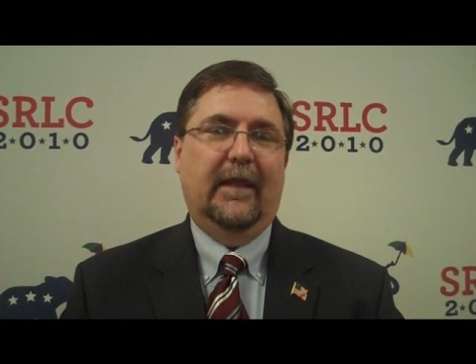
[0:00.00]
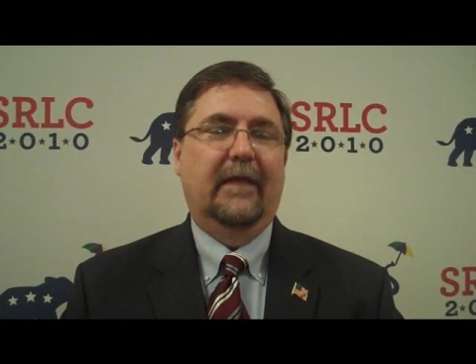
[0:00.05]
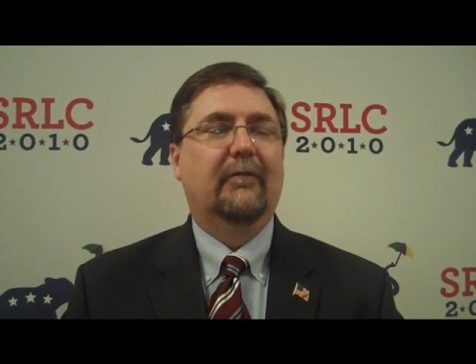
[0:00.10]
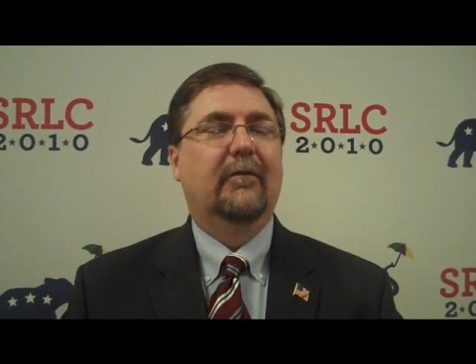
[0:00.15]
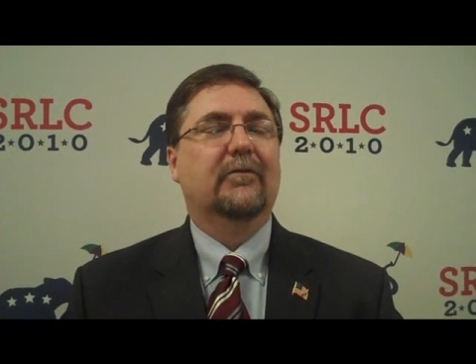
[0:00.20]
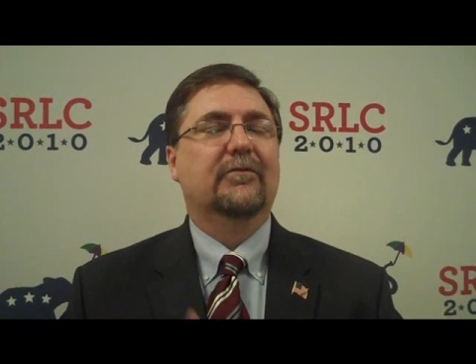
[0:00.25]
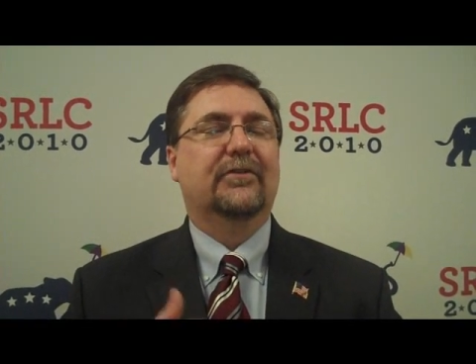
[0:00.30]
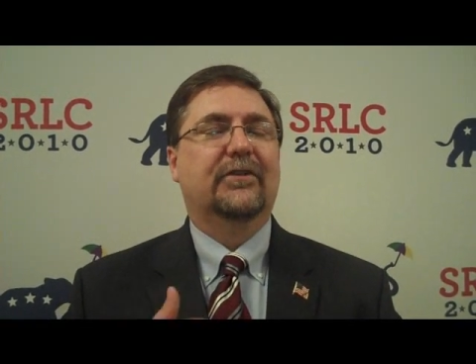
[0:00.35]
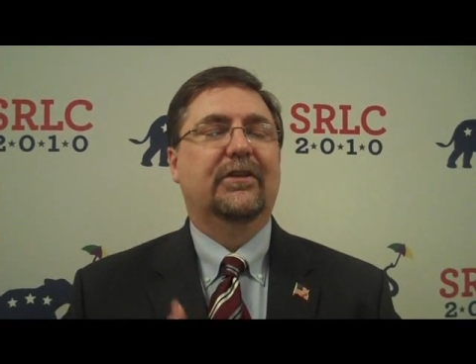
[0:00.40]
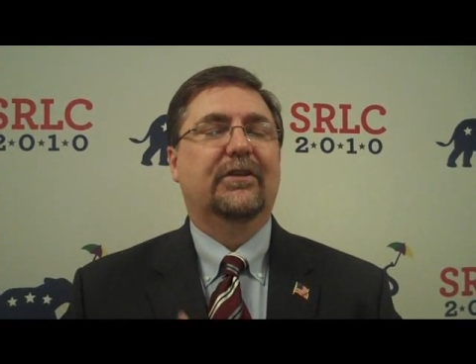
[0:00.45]
even
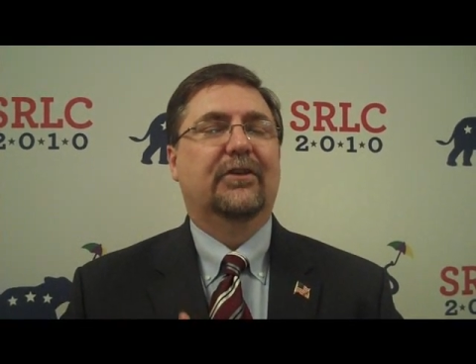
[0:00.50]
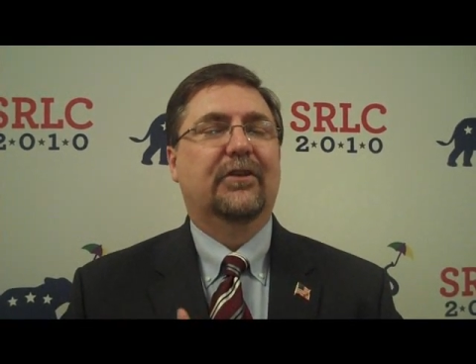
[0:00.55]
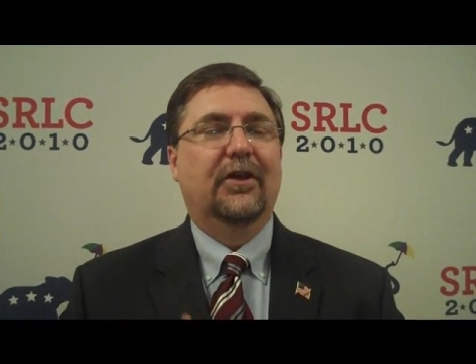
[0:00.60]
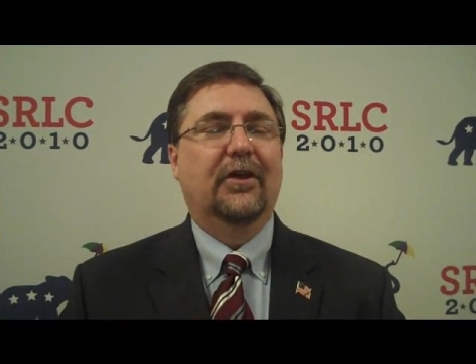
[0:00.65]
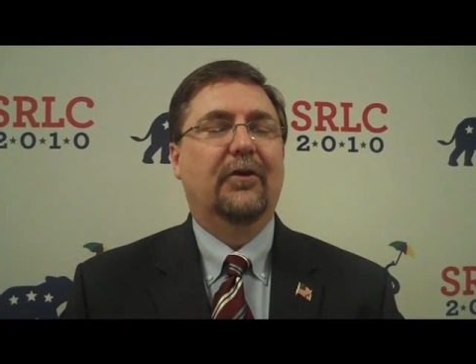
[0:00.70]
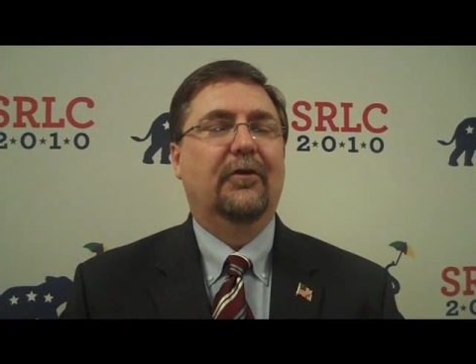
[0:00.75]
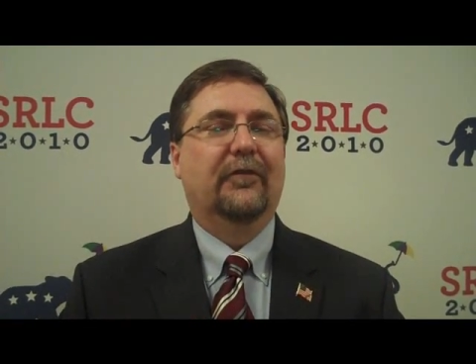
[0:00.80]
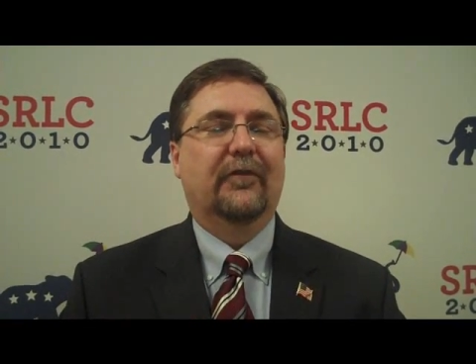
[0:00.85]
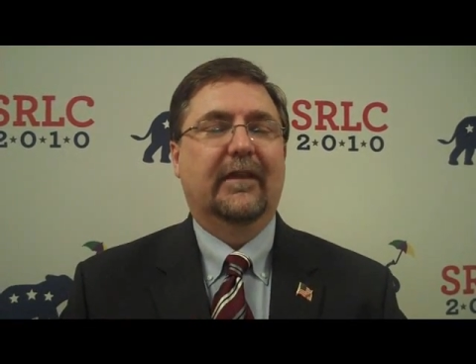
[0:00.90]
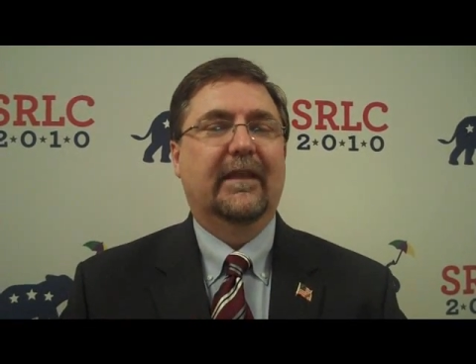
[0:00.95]
though she
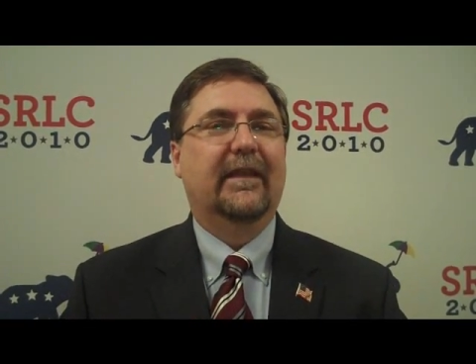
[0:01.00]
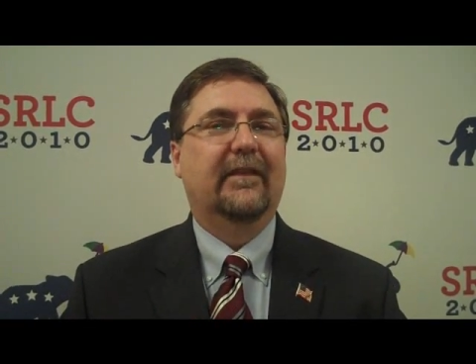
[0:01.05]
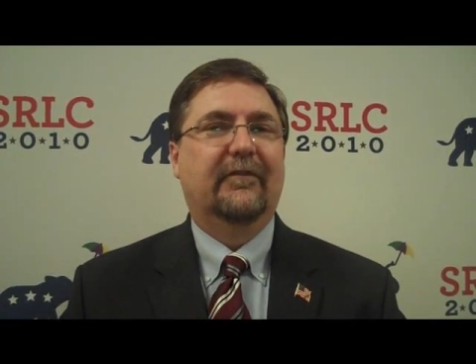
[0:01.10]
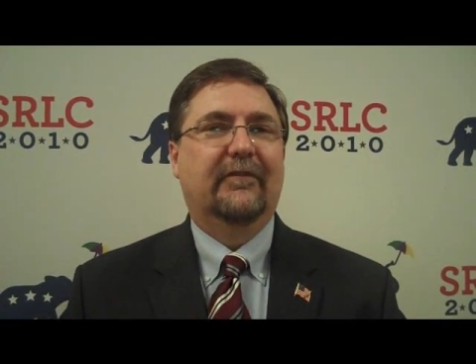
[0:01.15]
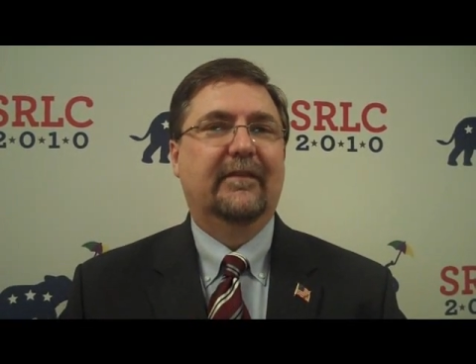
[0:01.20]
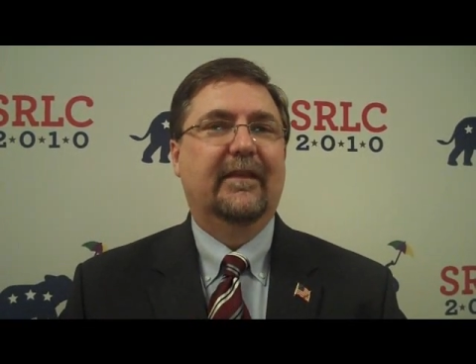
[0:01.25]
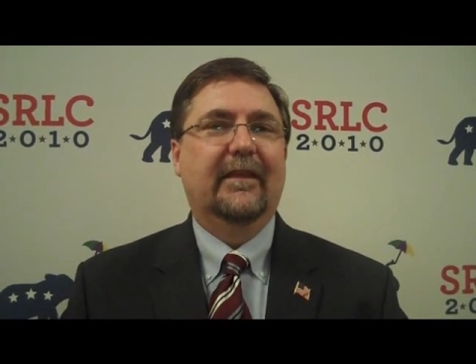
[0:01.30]
knows that he's